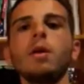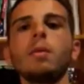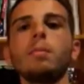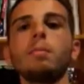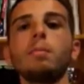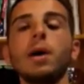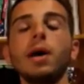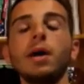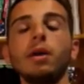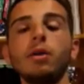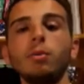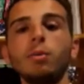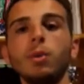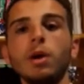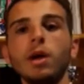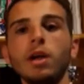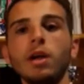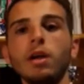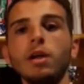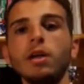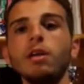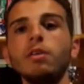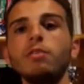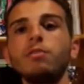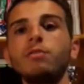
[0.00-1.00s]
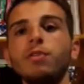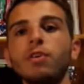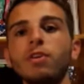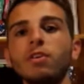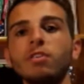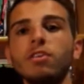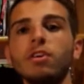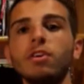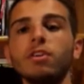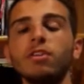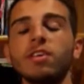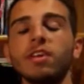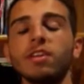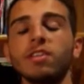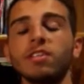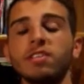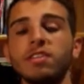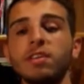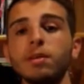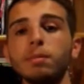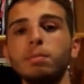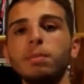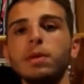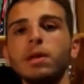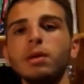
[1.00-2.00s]
By the way, further than
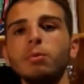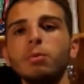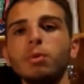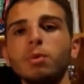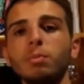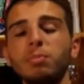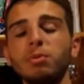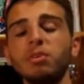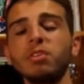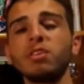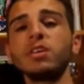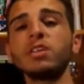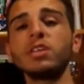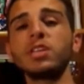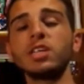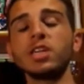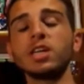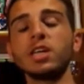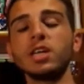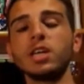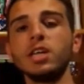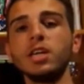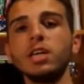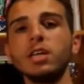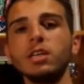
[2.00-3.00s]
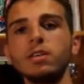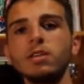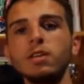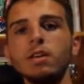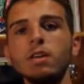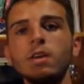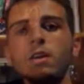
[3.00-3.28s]
simply representing it,